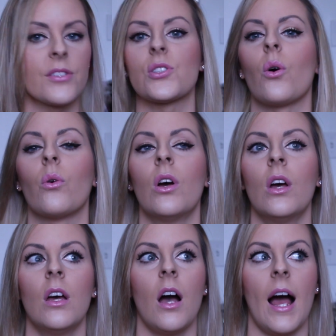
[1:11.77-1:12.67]
Also,
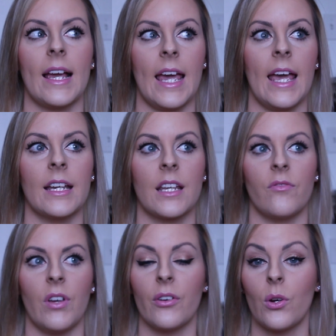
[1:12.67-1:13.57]
I can
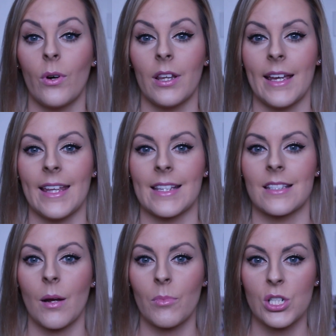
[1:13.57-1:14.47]
get very oily in the
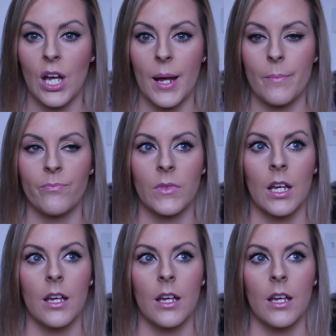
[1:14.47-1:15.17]
summertime.